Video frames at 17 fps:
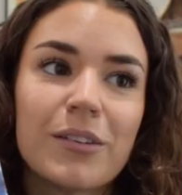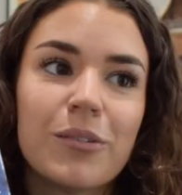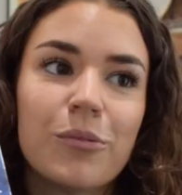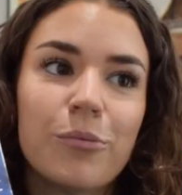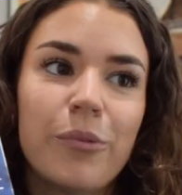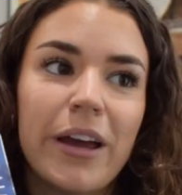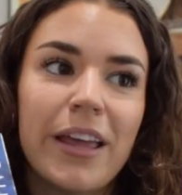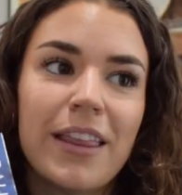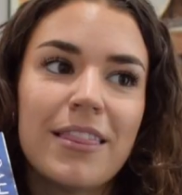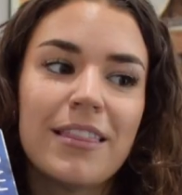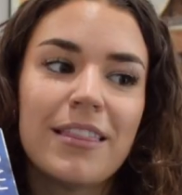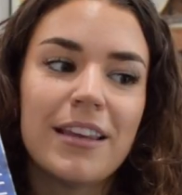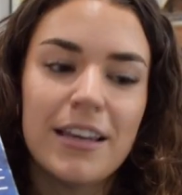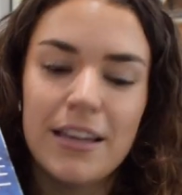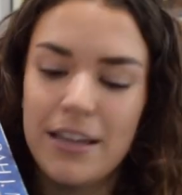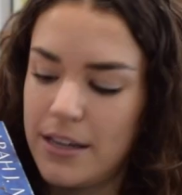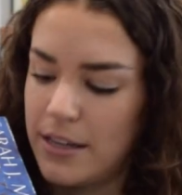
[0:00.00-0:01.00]
When
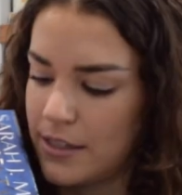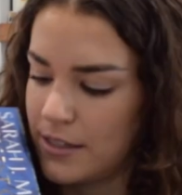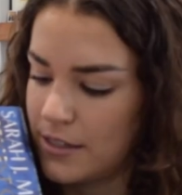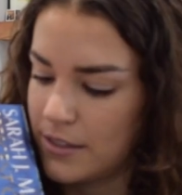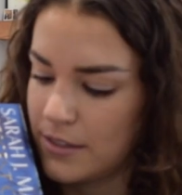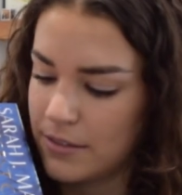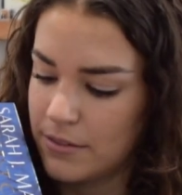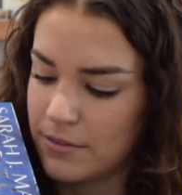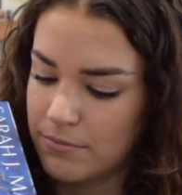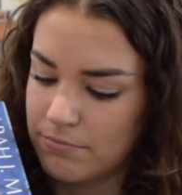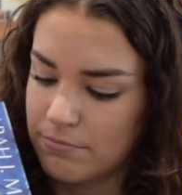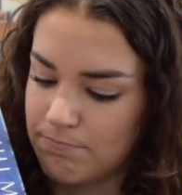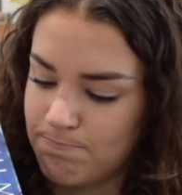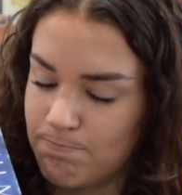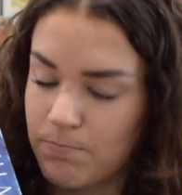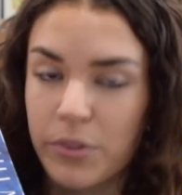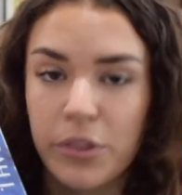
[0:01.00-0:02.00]
the
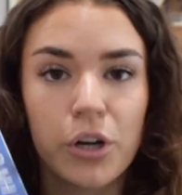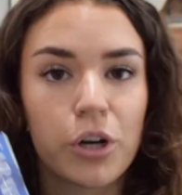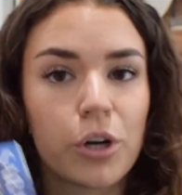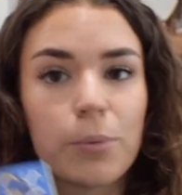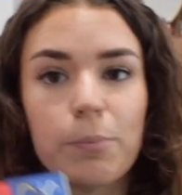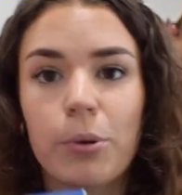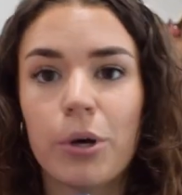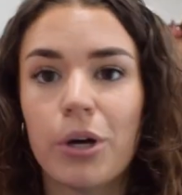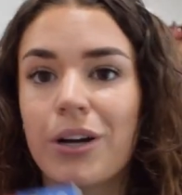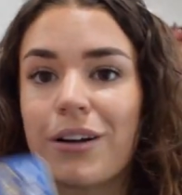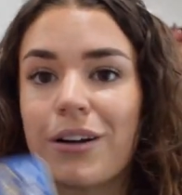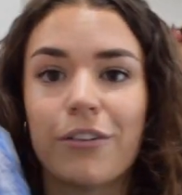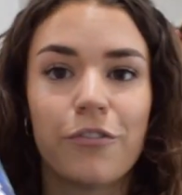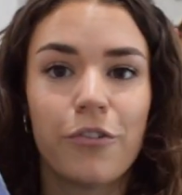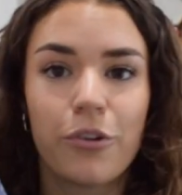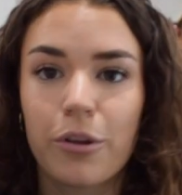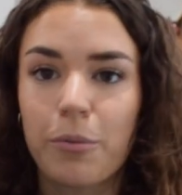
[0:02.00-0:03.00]
third book or
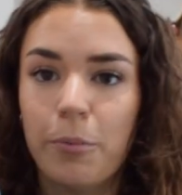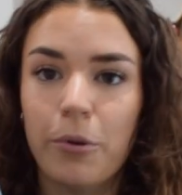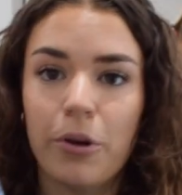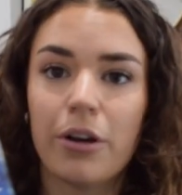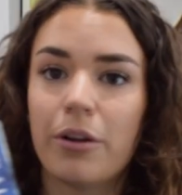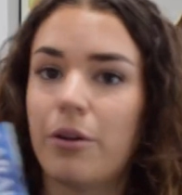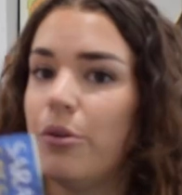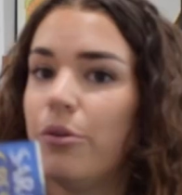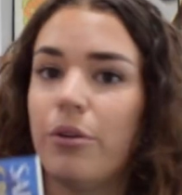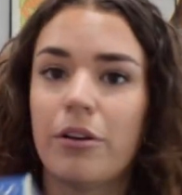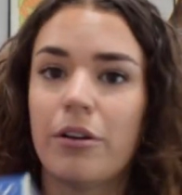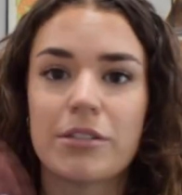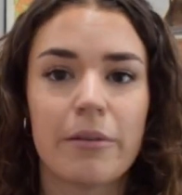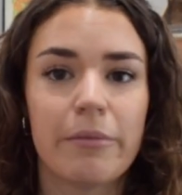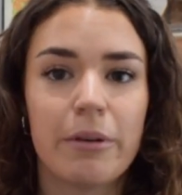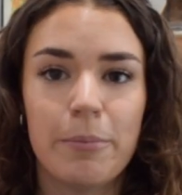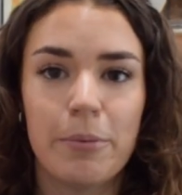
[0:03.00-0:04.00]
fourth book, who knows
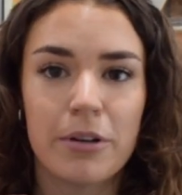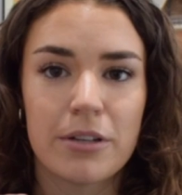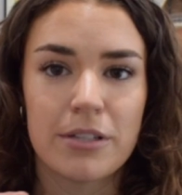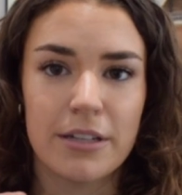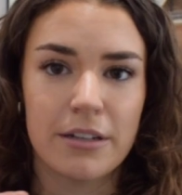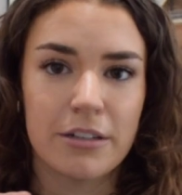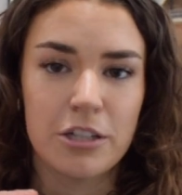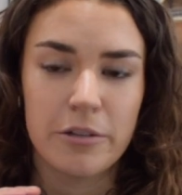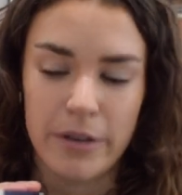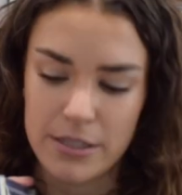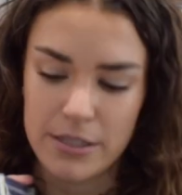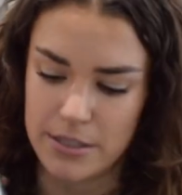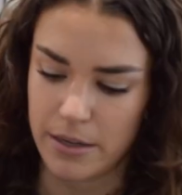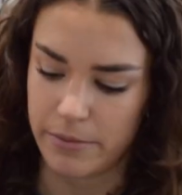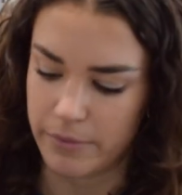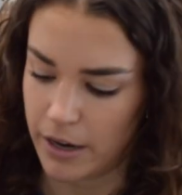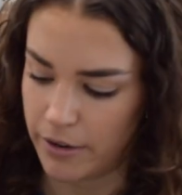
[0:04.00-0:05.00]
how many books Sarah J. Maas
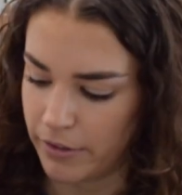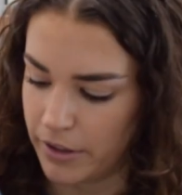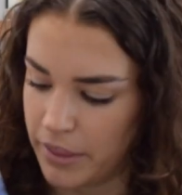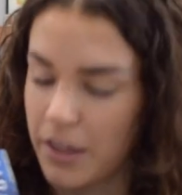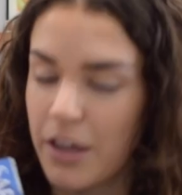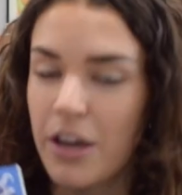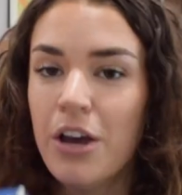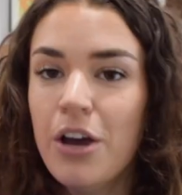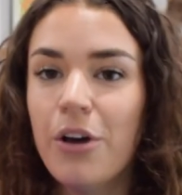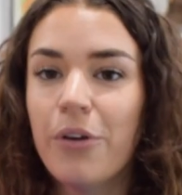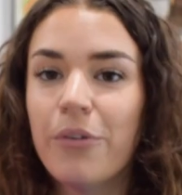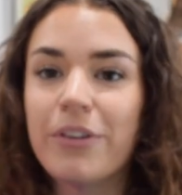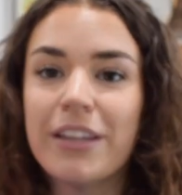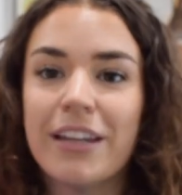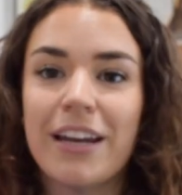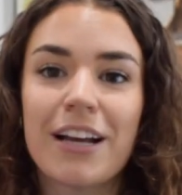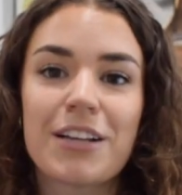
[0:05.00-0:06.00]
is coming out with.
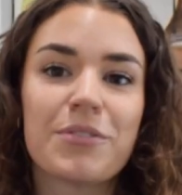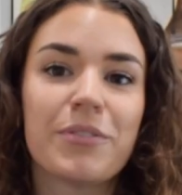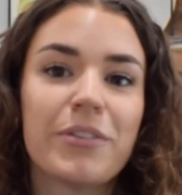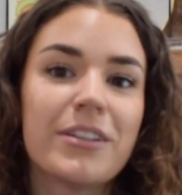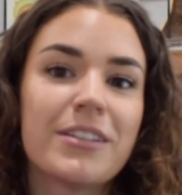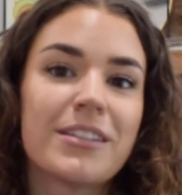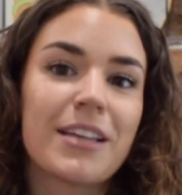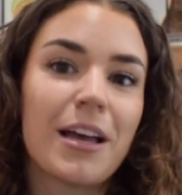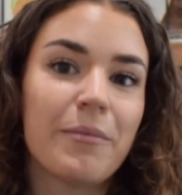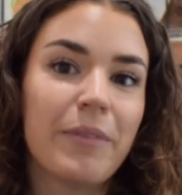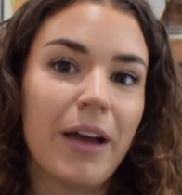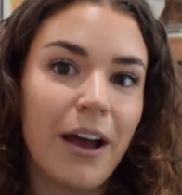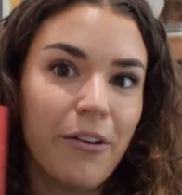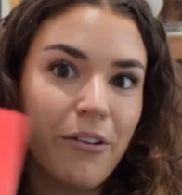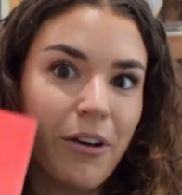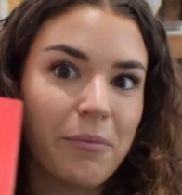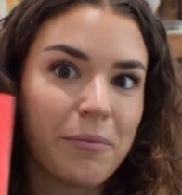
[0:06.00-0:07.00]
When the next ones come
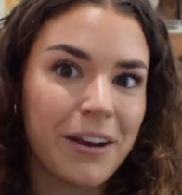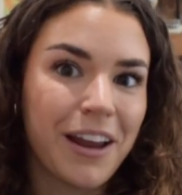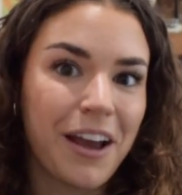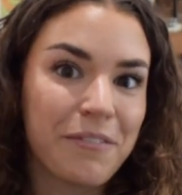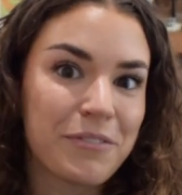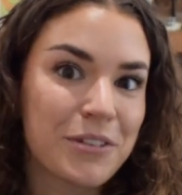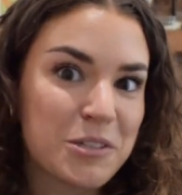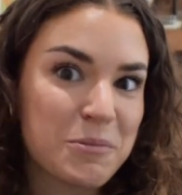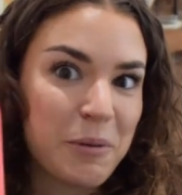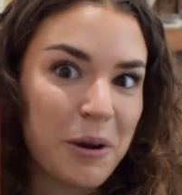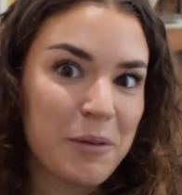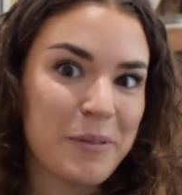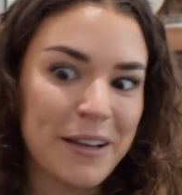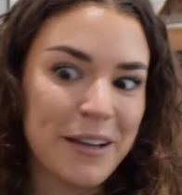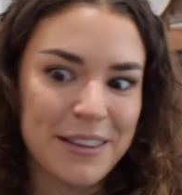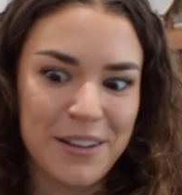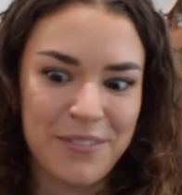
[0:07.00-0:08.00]
out, I'm going to have to spray
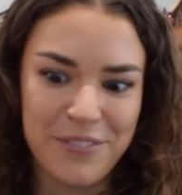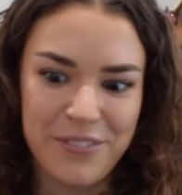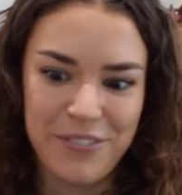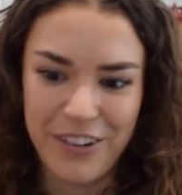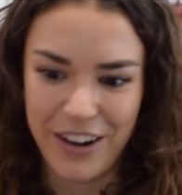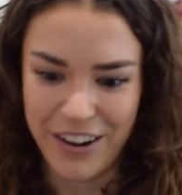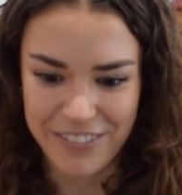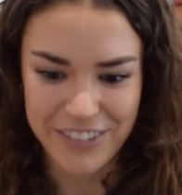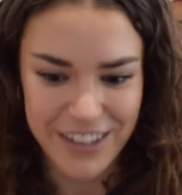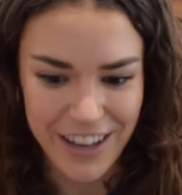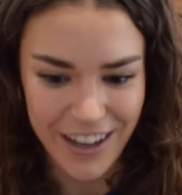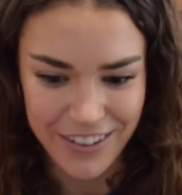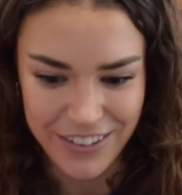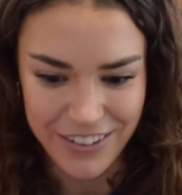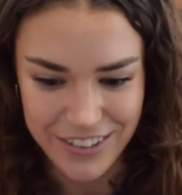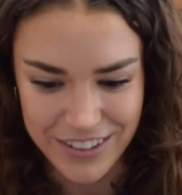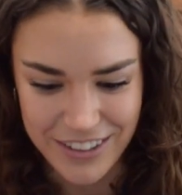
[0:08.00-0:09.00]
paint them whatever
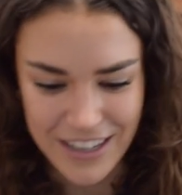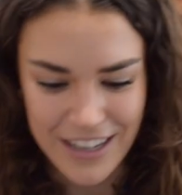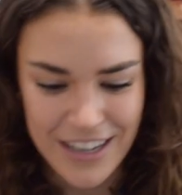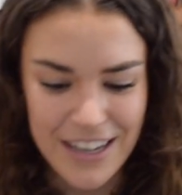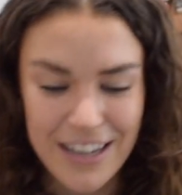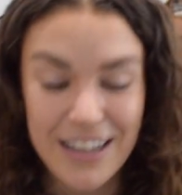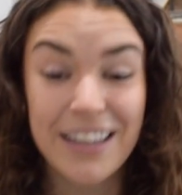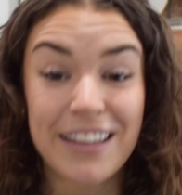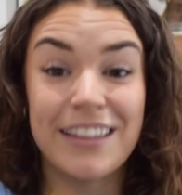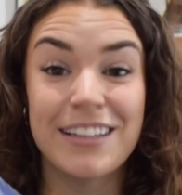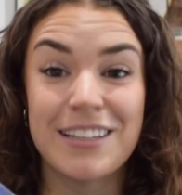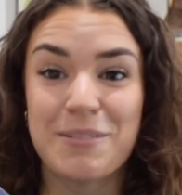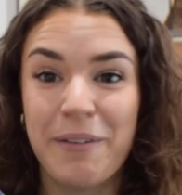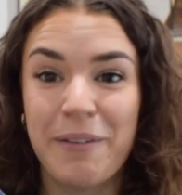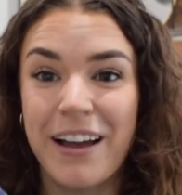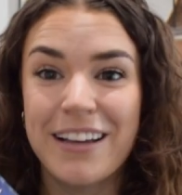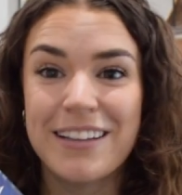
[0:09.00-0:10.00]
color the
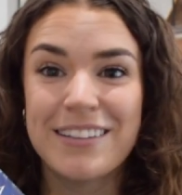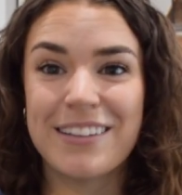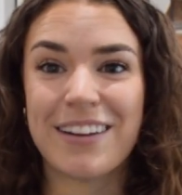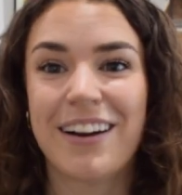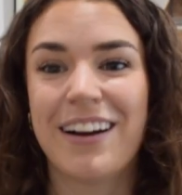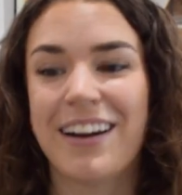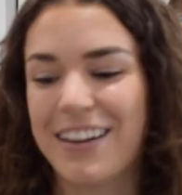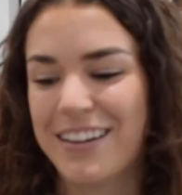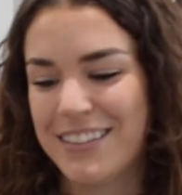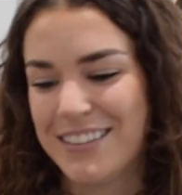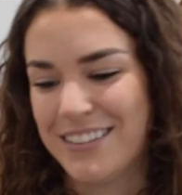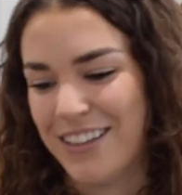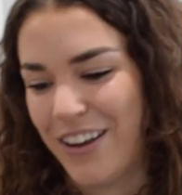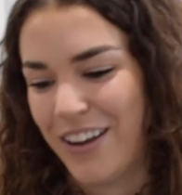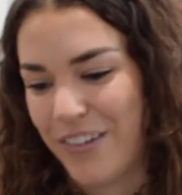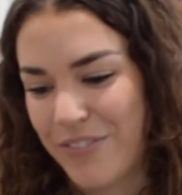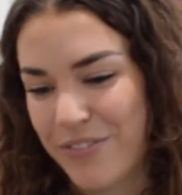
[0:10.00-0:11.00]
spines are.
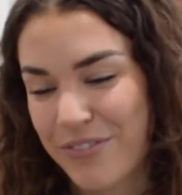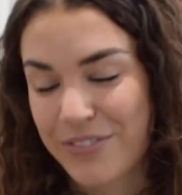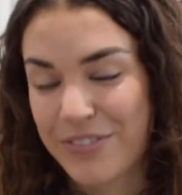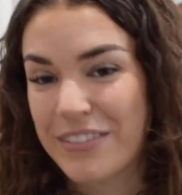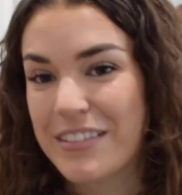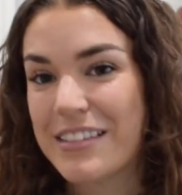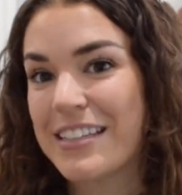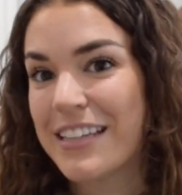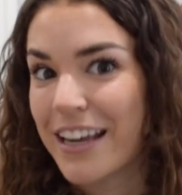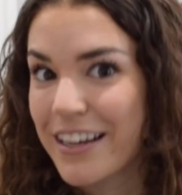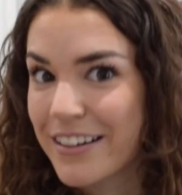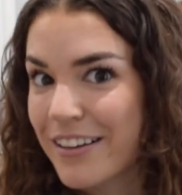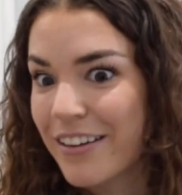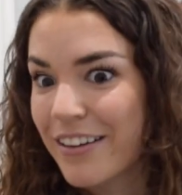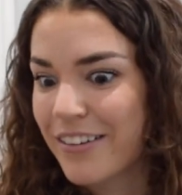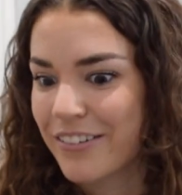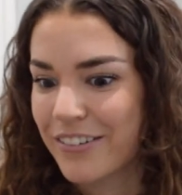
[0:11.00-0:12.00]
So stay
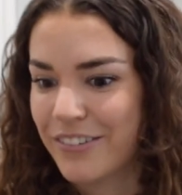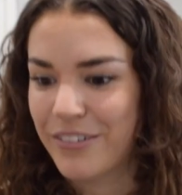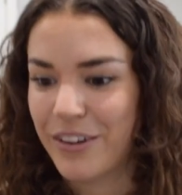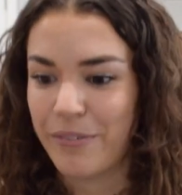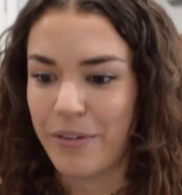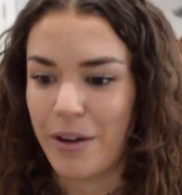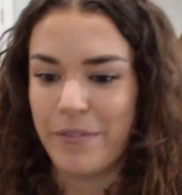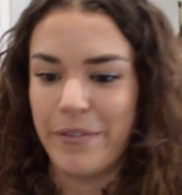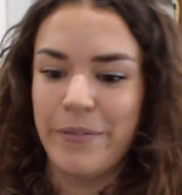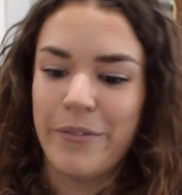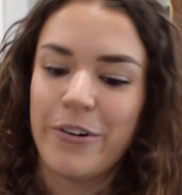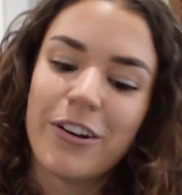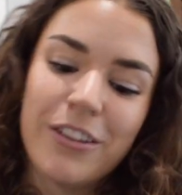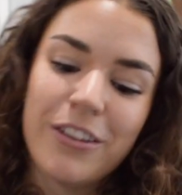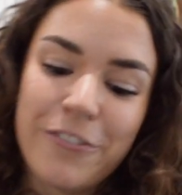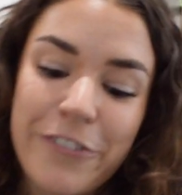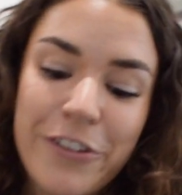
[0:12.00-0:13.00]
tuned. There might be more
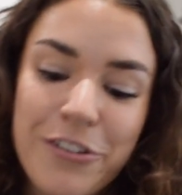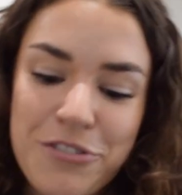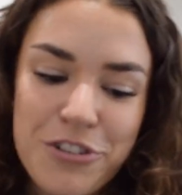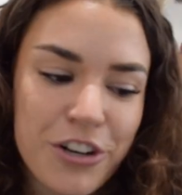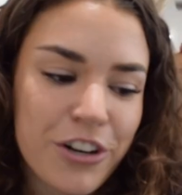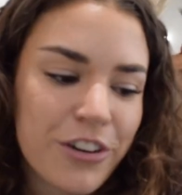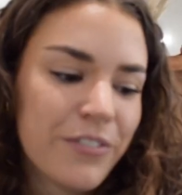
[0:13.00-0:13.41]
in the future.